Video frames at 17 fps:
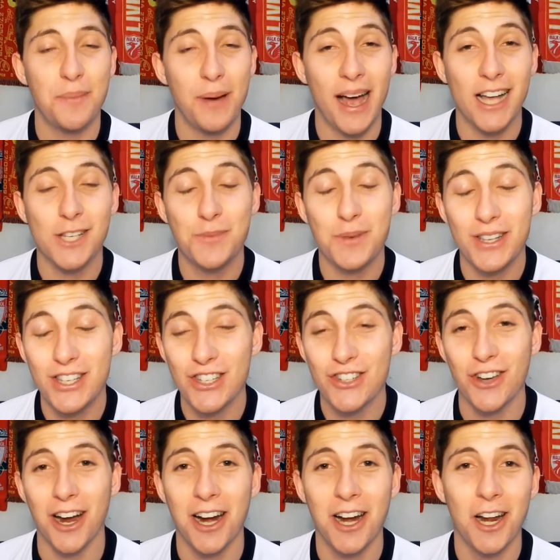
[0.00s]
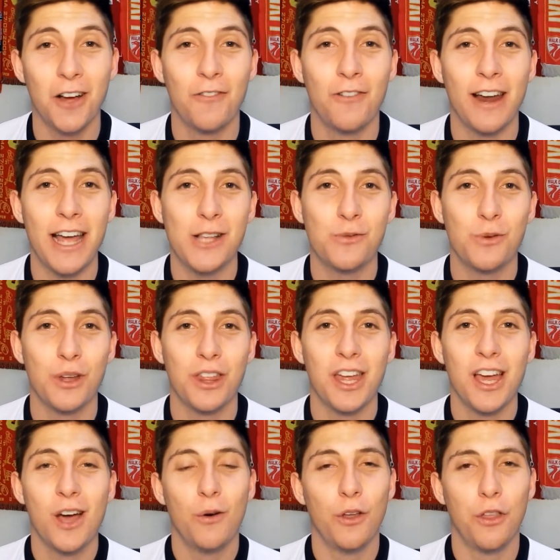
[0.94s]
has been struggling of late with
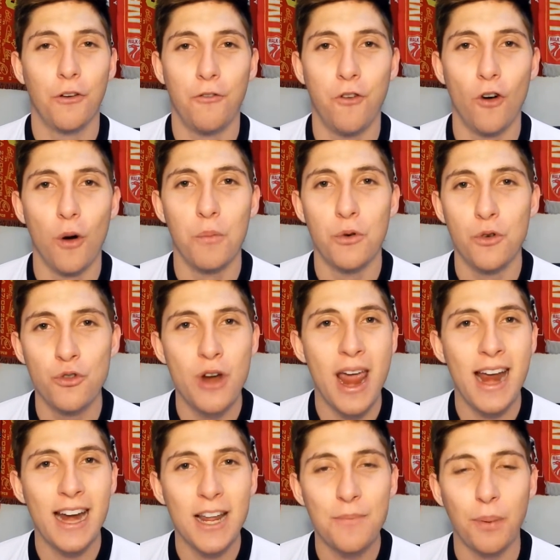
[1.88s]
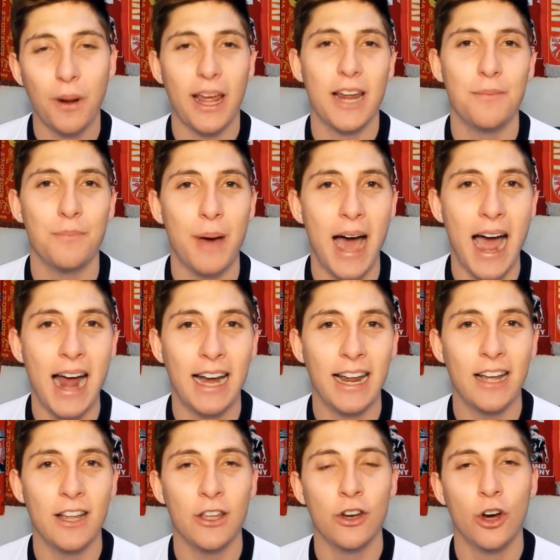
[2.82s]
form, really playing
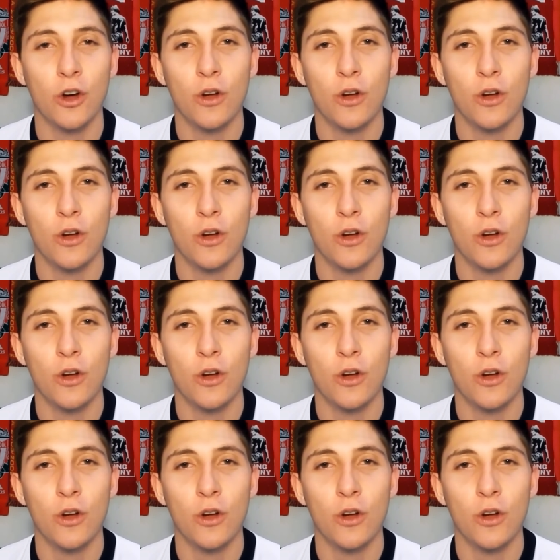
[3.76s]
badly, and,